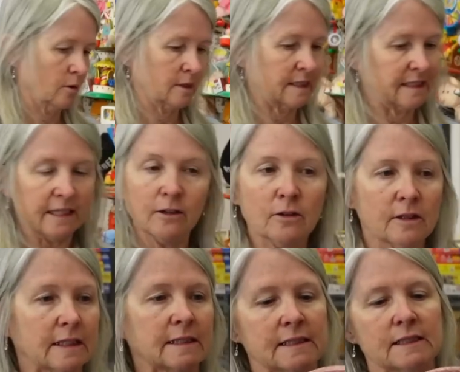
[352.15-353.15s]
Still,
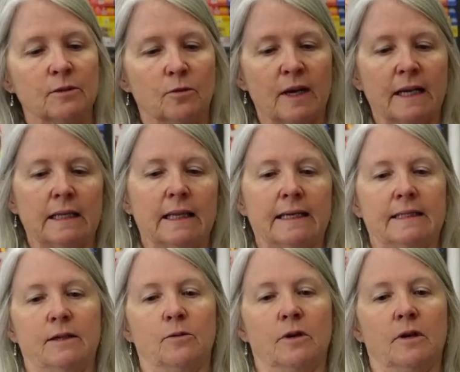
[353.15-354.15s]
this isn't
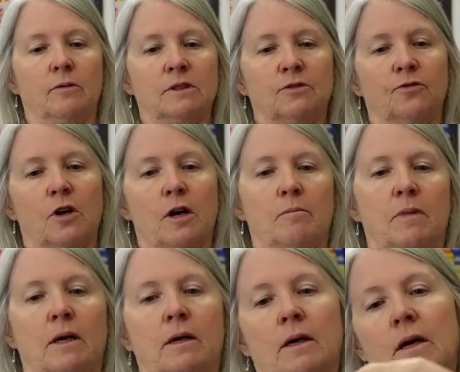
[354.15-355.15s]
recollecting where it was from.
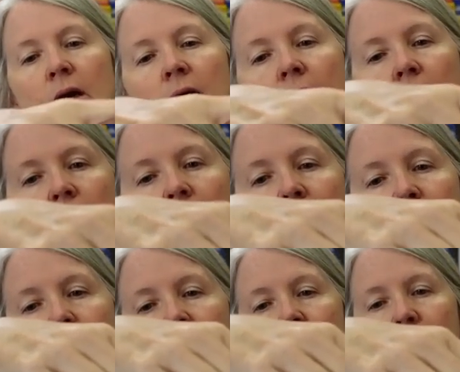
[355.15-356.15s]

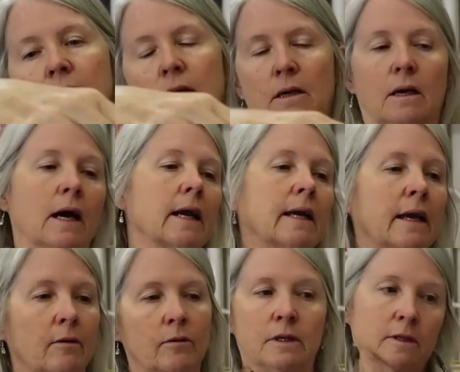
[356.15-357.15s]
Um, I can't
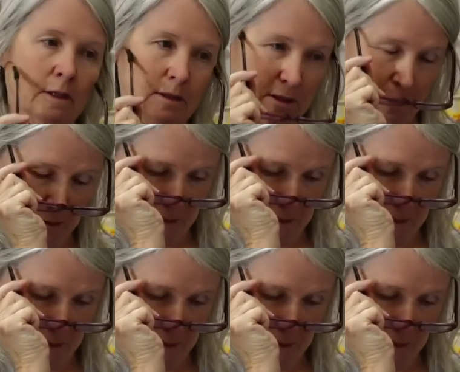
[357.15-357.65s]
read this.